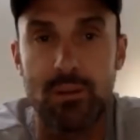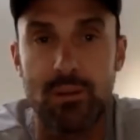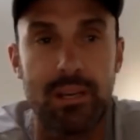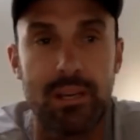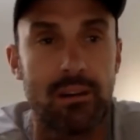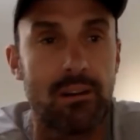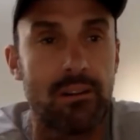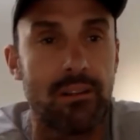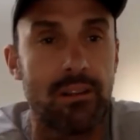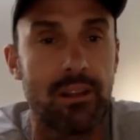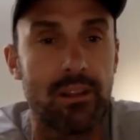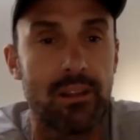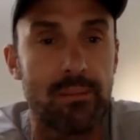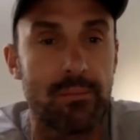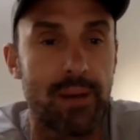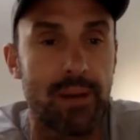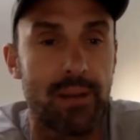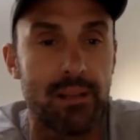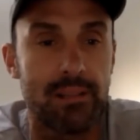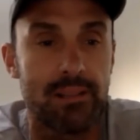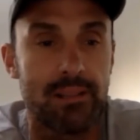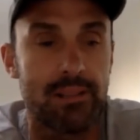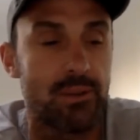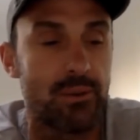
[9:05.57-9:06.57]
I think the
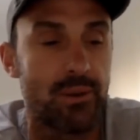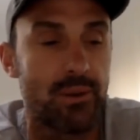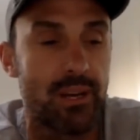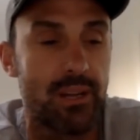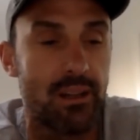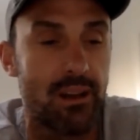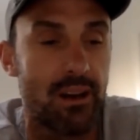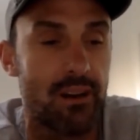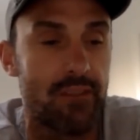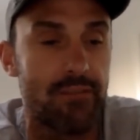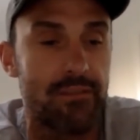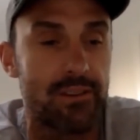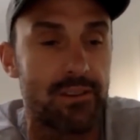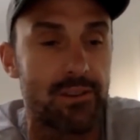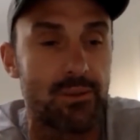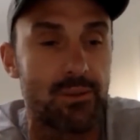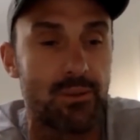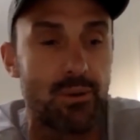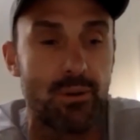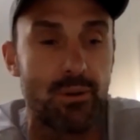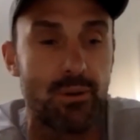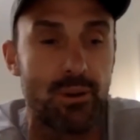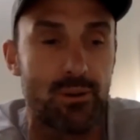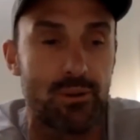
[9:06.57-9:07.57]
balance to our life is
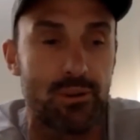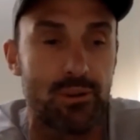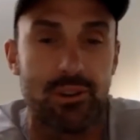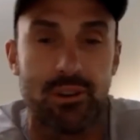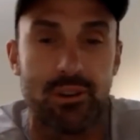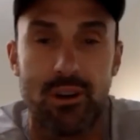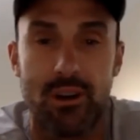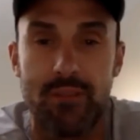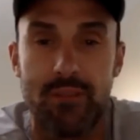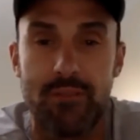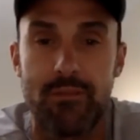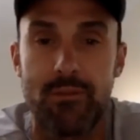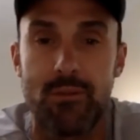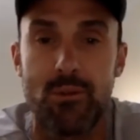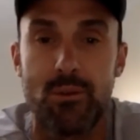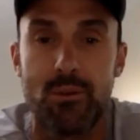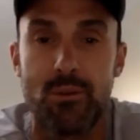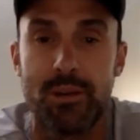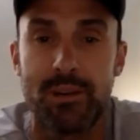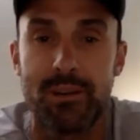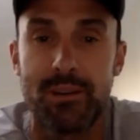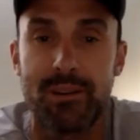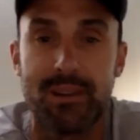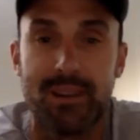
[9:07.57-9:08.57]
what we all strive for,
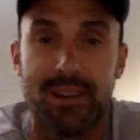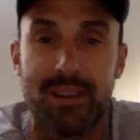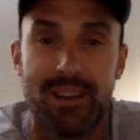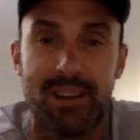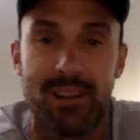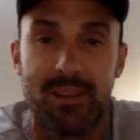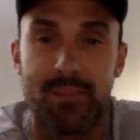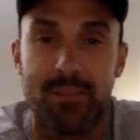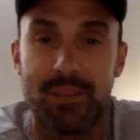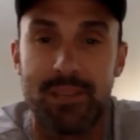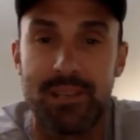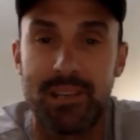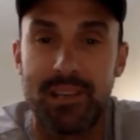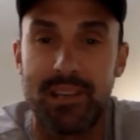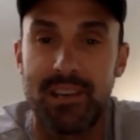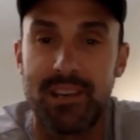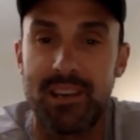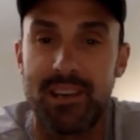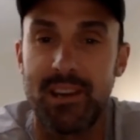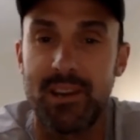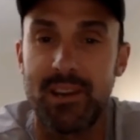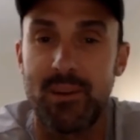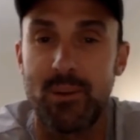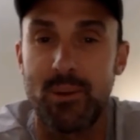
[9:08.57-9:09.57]
but the busier you
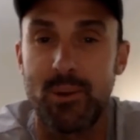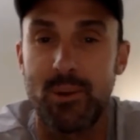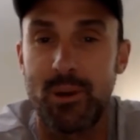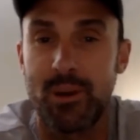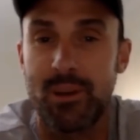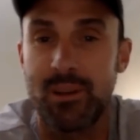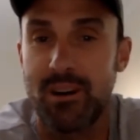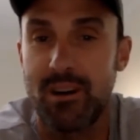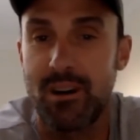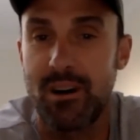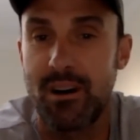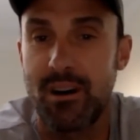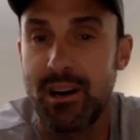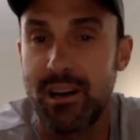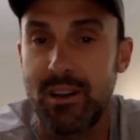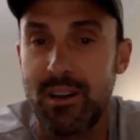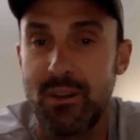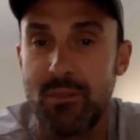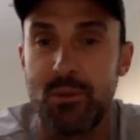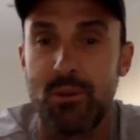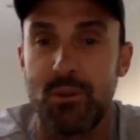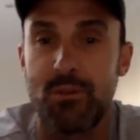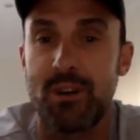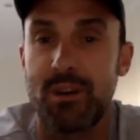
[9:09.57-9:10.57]
get at work, the higher
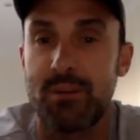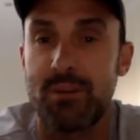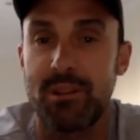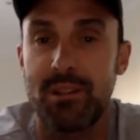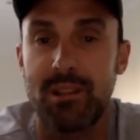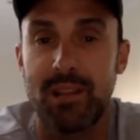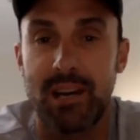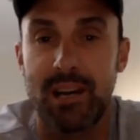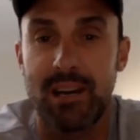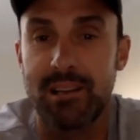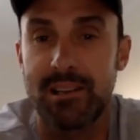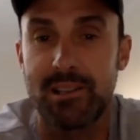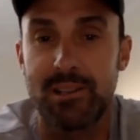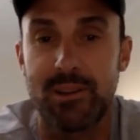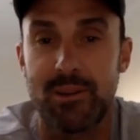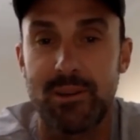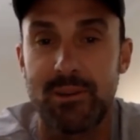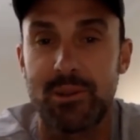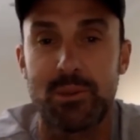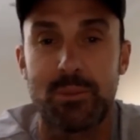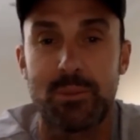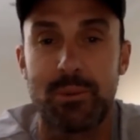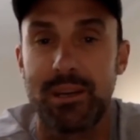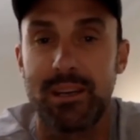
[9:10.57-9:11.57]
you move up the ladder, so
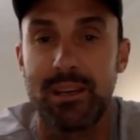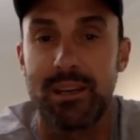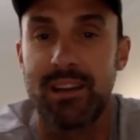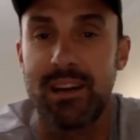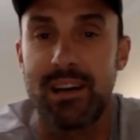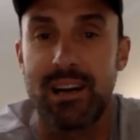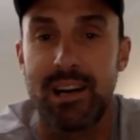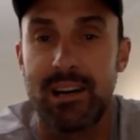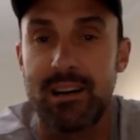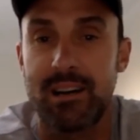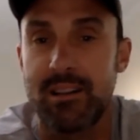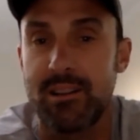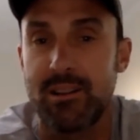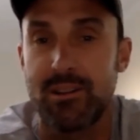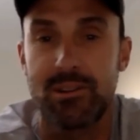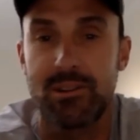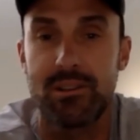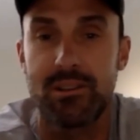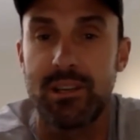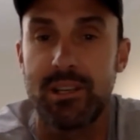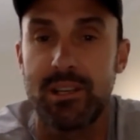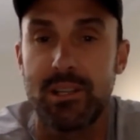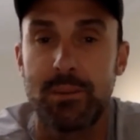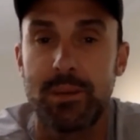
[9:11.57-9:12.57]
to speak, the harder those
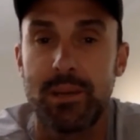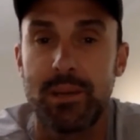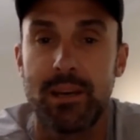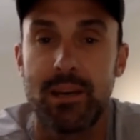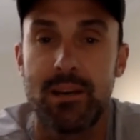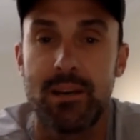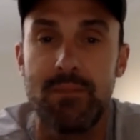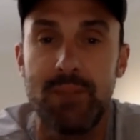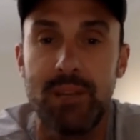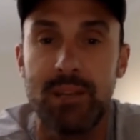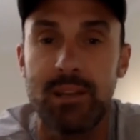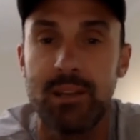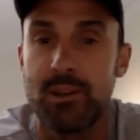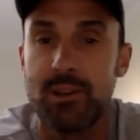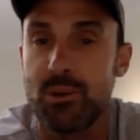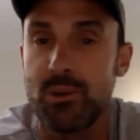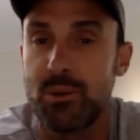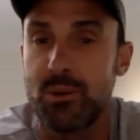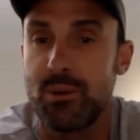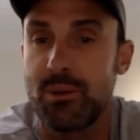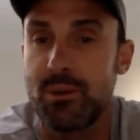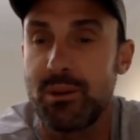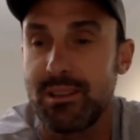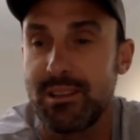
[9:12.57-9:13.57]
things become. And you
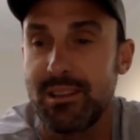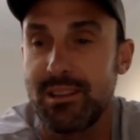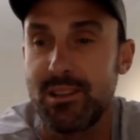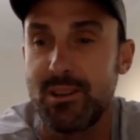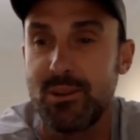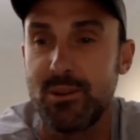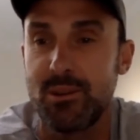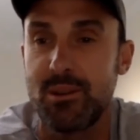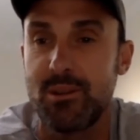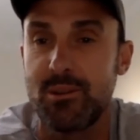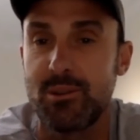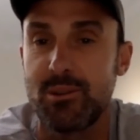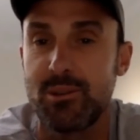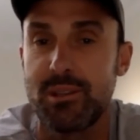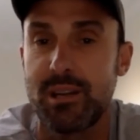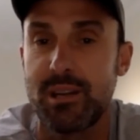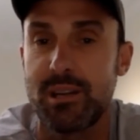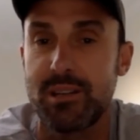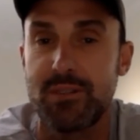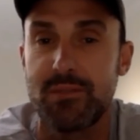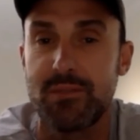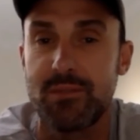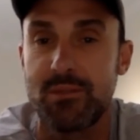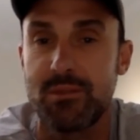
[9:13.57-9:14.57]
do lose
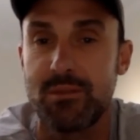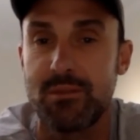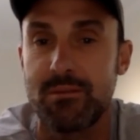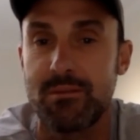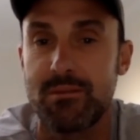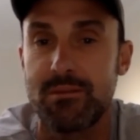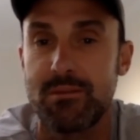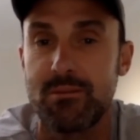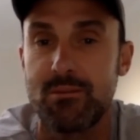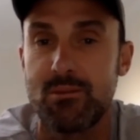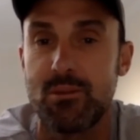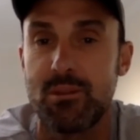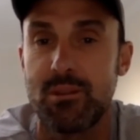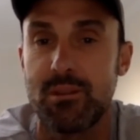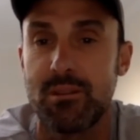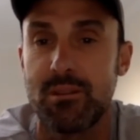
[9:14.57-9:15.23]
touch for what